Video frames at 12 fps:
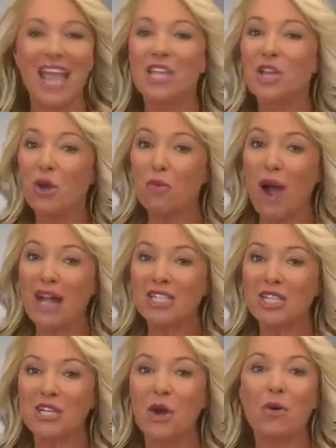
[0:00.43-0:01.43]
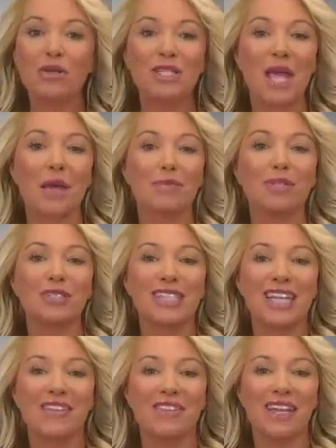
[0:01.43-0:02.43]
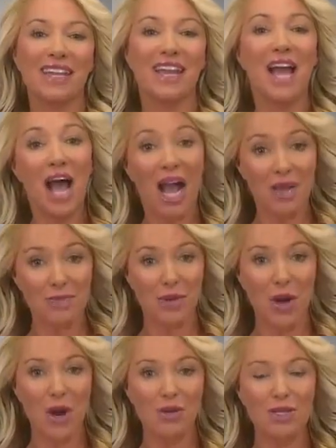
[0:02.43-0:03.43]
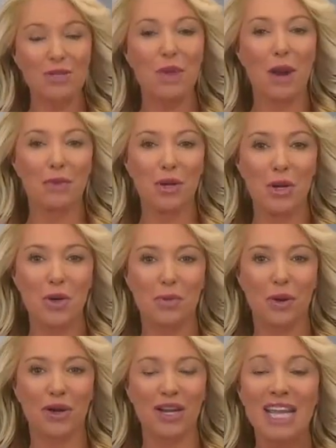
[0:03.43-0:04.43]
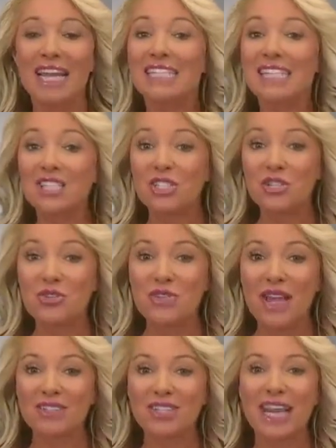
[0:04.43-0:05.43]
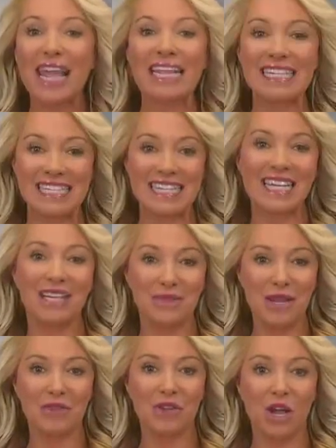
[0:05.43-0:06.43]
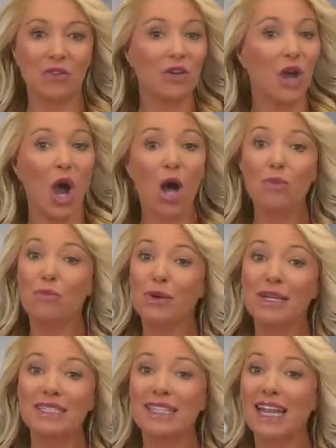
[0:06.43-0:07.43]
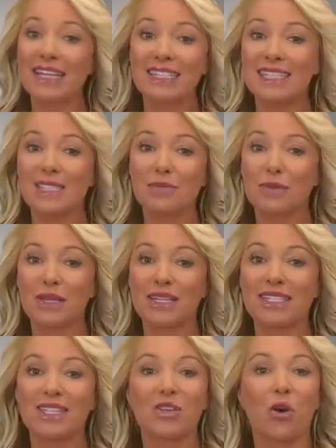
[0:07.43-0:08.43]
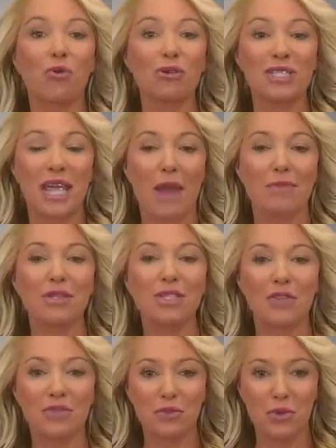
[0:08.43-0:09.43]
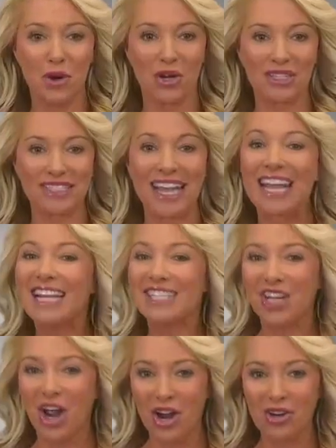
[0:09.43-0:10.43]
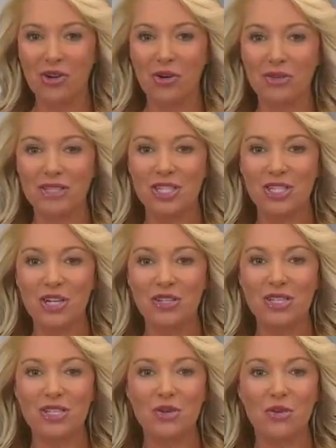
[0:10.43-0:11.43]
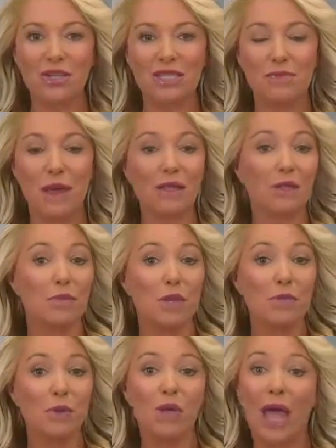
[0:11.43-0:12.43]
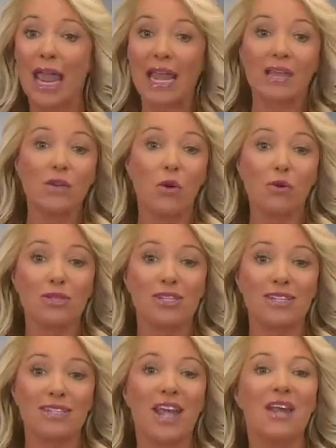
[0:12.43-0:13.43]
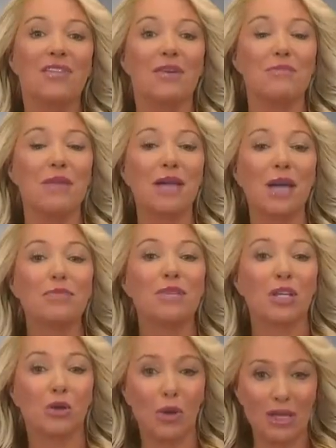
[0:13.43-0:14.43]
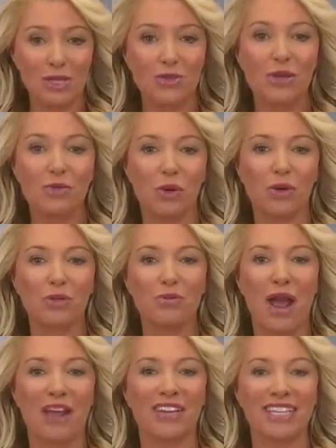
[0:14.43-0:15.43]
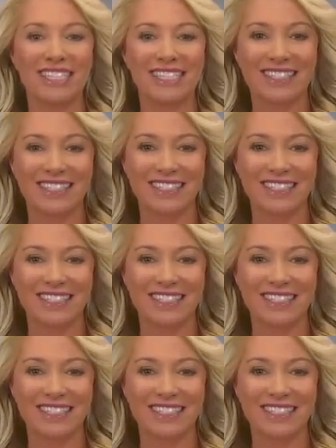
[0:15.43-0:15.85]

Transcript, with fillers: You're watching Horse Capital TV. I'm your host, Barbara Hooper. Since 2018, we have covered all breeds and disciplines in the horse capital of the world. It's our goal to share the stories about the people and horses that make up the equestrian world around us.